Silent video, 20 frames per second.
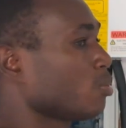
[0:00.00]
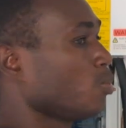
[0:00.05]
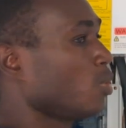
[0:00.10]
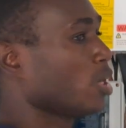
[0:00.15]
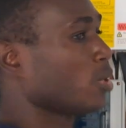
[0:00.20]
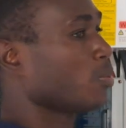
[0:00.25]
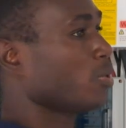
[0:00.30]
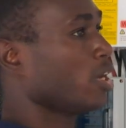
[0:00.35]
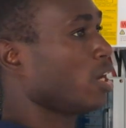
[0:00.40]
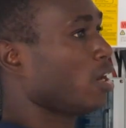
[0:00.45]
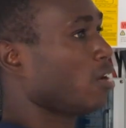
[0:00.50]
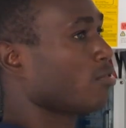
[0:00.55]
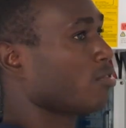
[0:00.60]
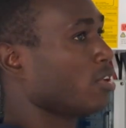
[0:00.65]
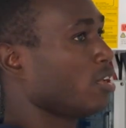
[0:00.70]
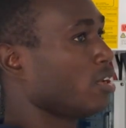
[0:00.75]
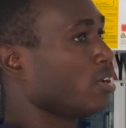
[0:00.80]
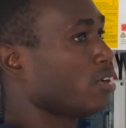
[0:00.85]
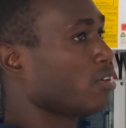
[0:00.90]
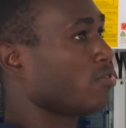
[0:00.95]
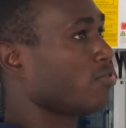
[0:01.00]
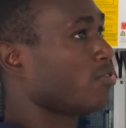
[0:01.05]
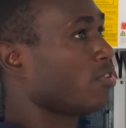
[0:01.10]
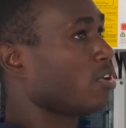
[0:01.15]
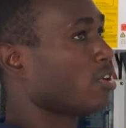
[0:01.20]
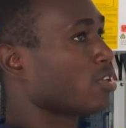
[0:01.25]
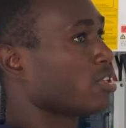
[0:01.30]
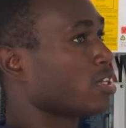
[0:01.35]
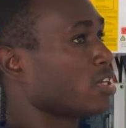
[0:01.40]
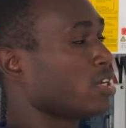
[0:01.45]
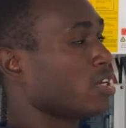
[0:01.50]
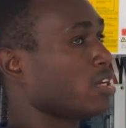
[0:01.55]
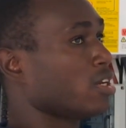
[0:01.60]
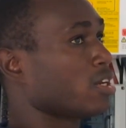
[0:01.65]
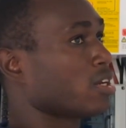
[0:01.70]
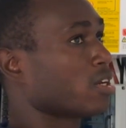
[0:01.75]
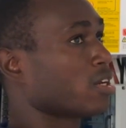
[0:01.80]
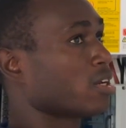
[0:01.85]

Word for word: what we have here for the